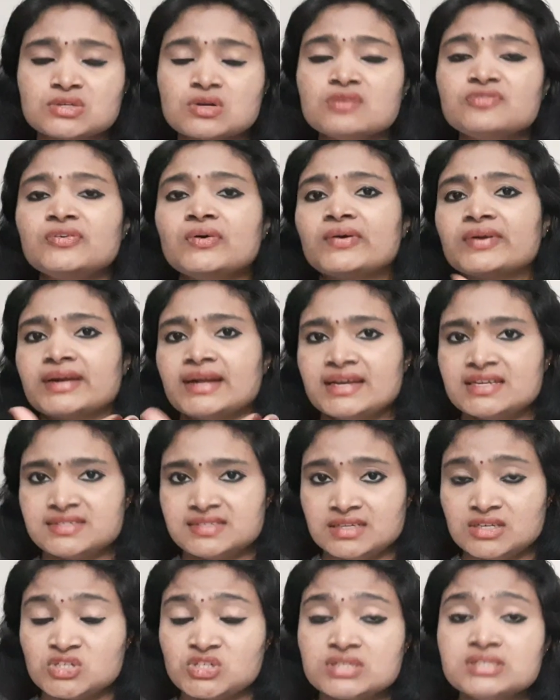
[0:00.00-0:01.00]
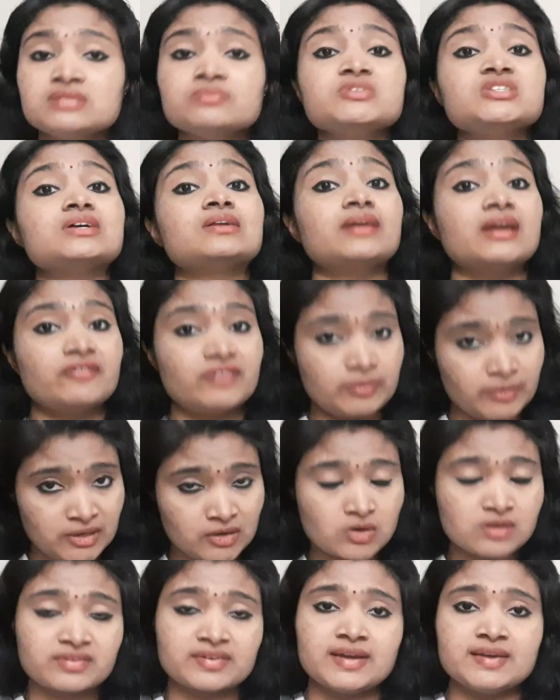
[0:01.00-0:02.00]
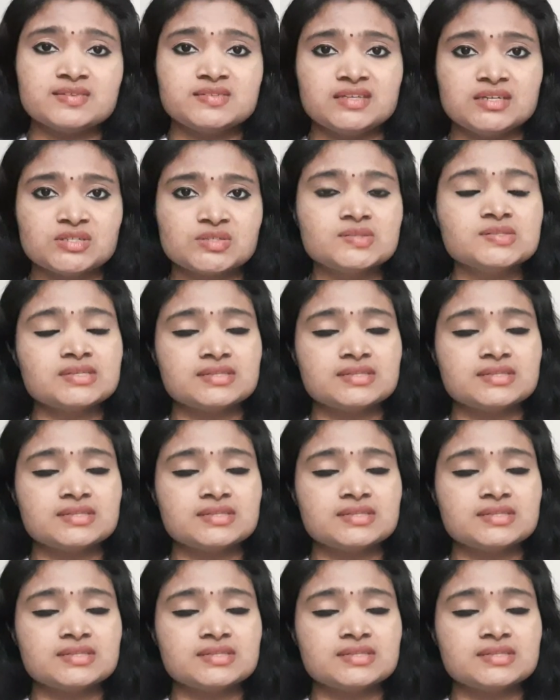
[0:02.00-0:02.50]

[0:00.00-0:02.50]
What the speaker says: of organizations which are government organizations